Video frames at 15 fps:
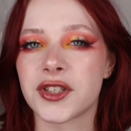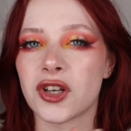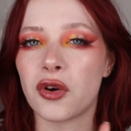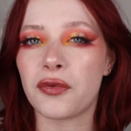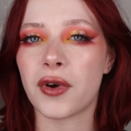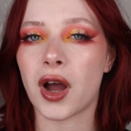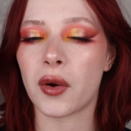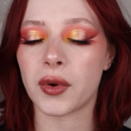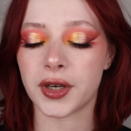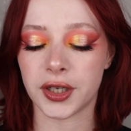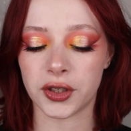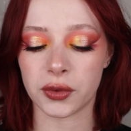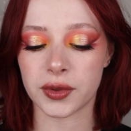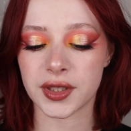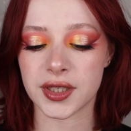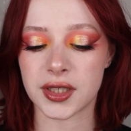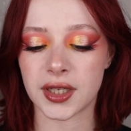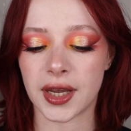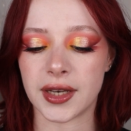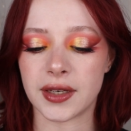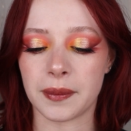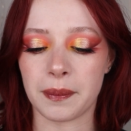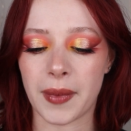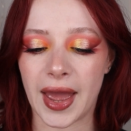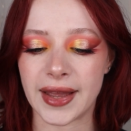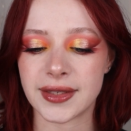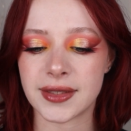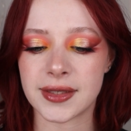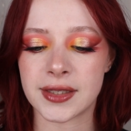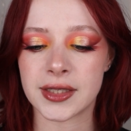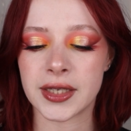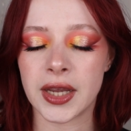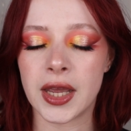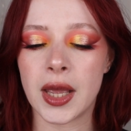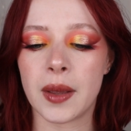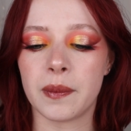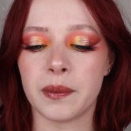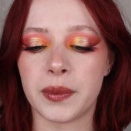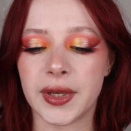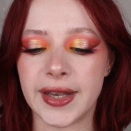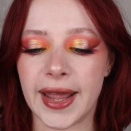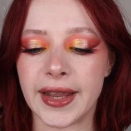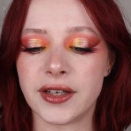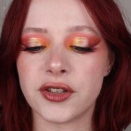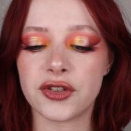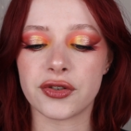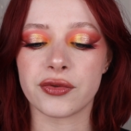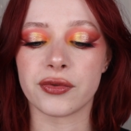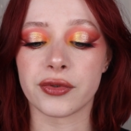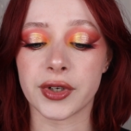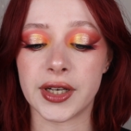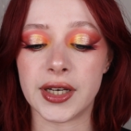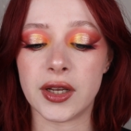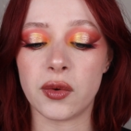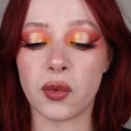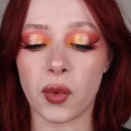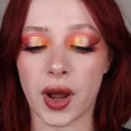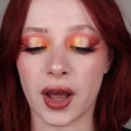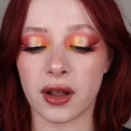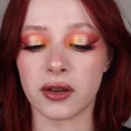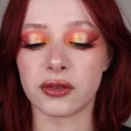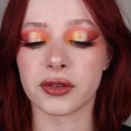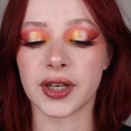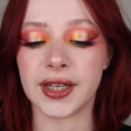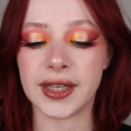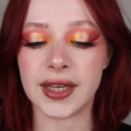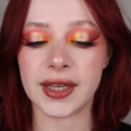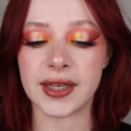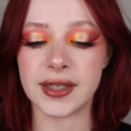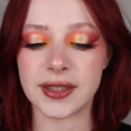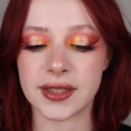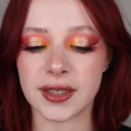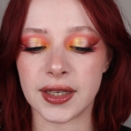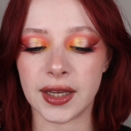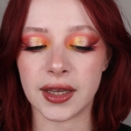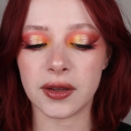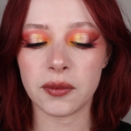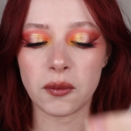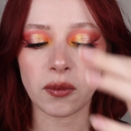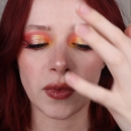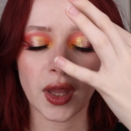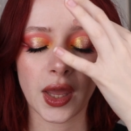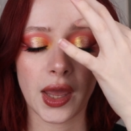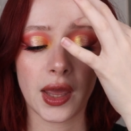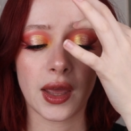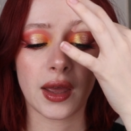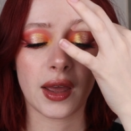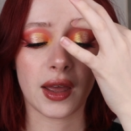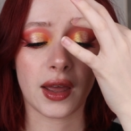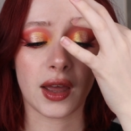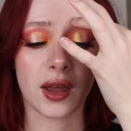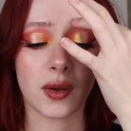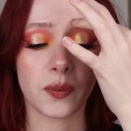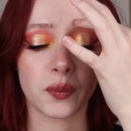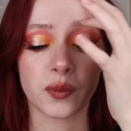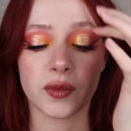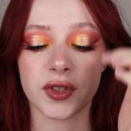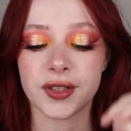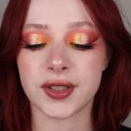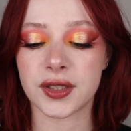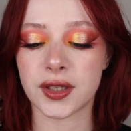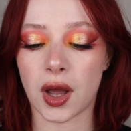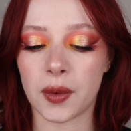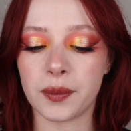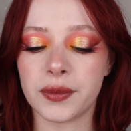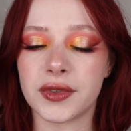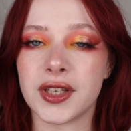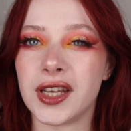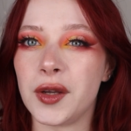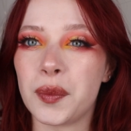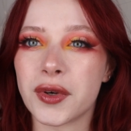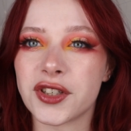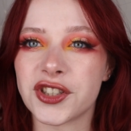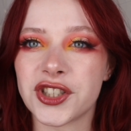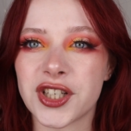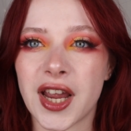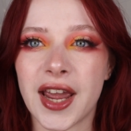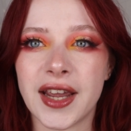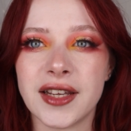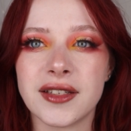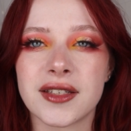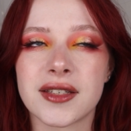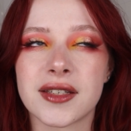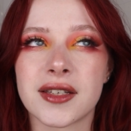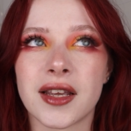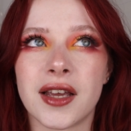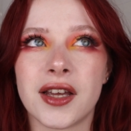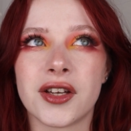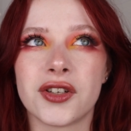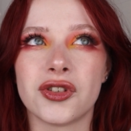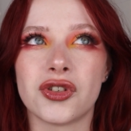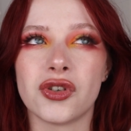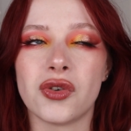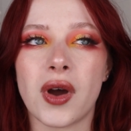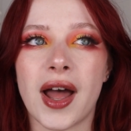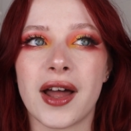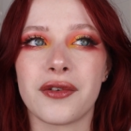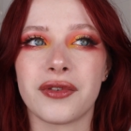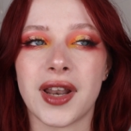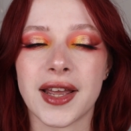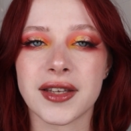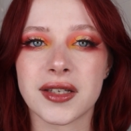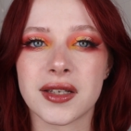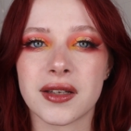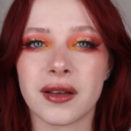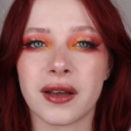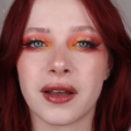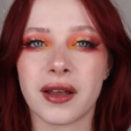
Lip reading: so far, what I do want to say, the mattes blend really well, really easily. Some deeper shades do have less